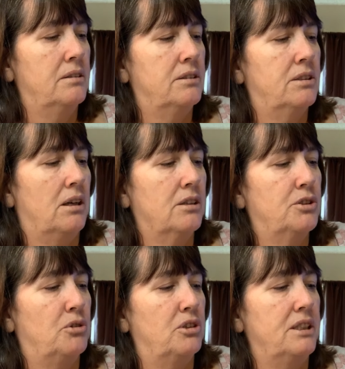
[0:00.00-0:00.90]
dog
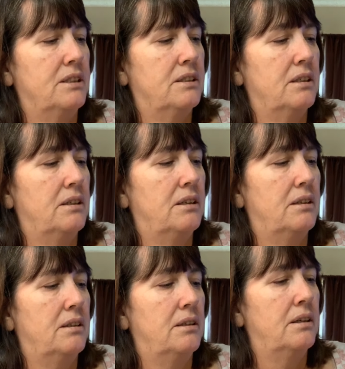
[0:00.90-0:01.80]
toys,
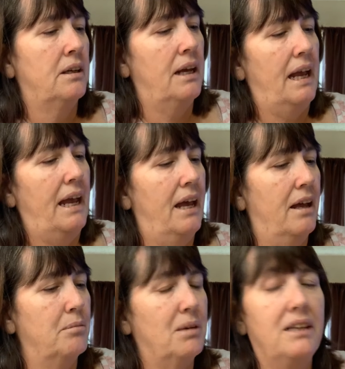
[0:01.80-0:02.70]

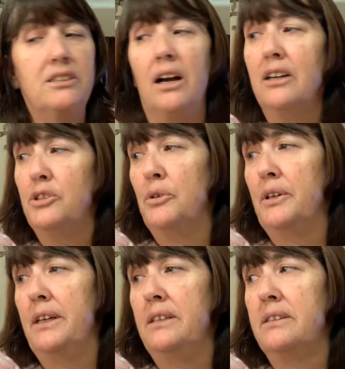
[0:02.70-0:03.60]
and my dog
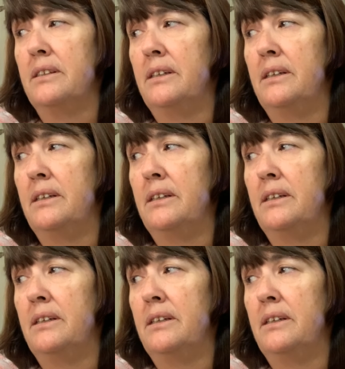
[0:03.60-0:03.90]
toys